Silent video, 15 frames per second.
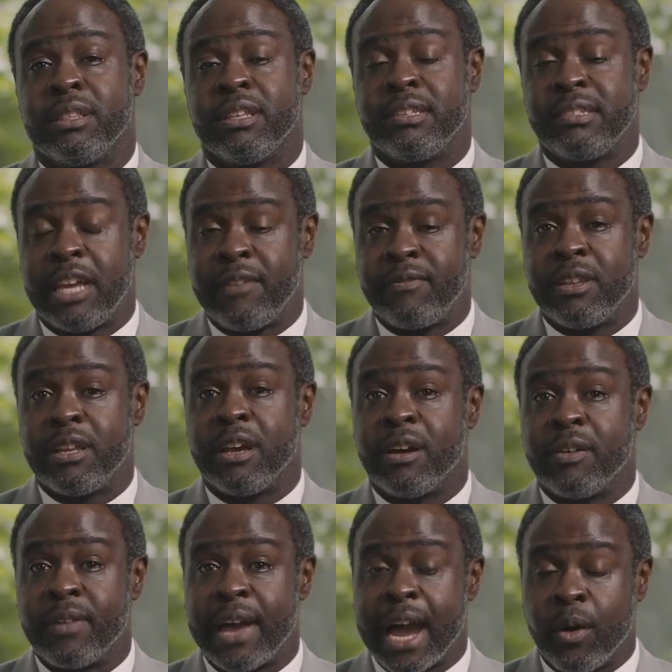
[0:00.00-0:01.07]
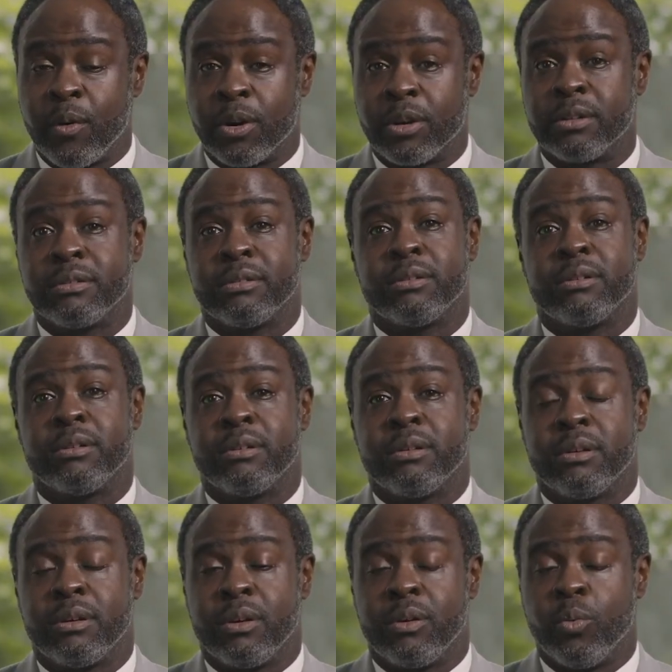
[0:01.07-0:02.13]
the safety of our
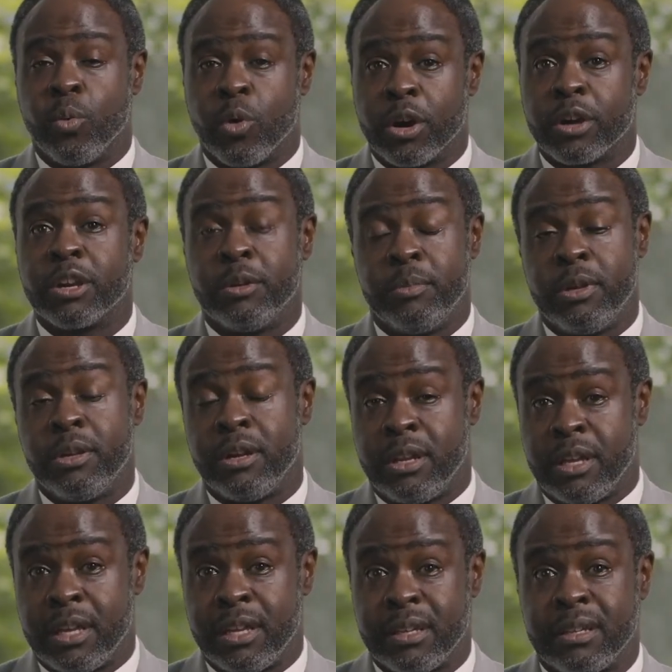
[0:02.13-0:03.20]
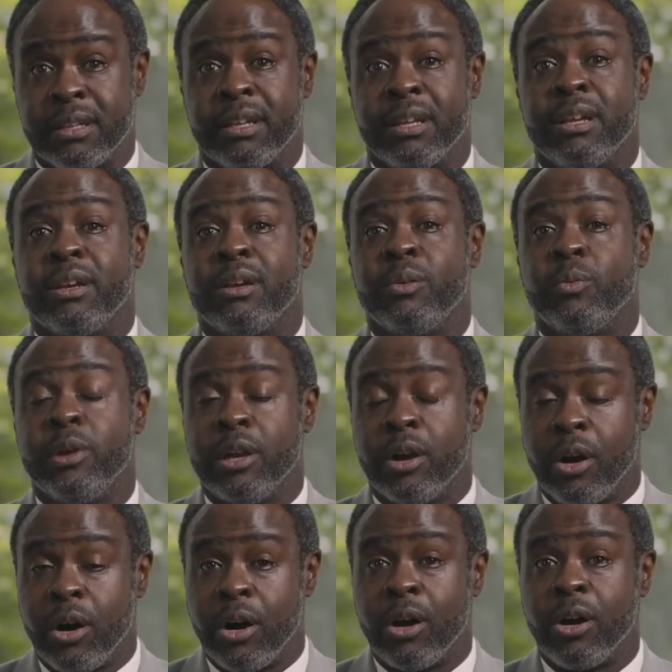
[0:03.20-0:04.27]
work community, we
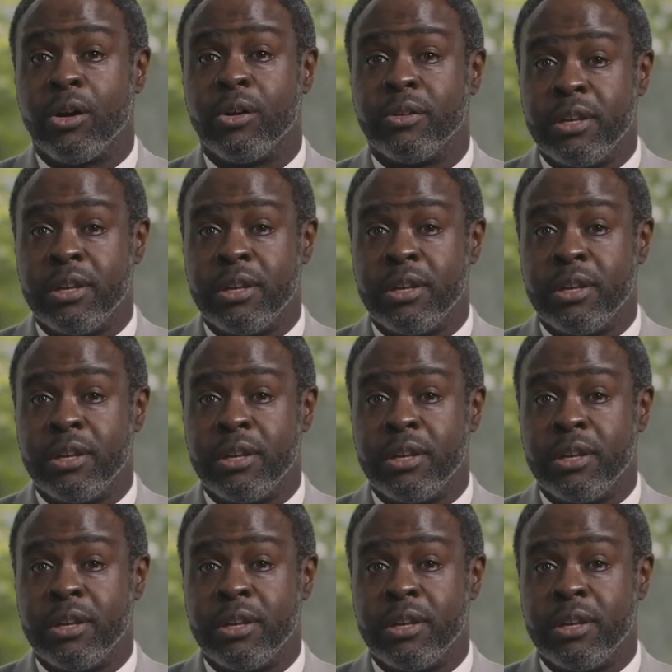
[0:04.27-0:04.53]
all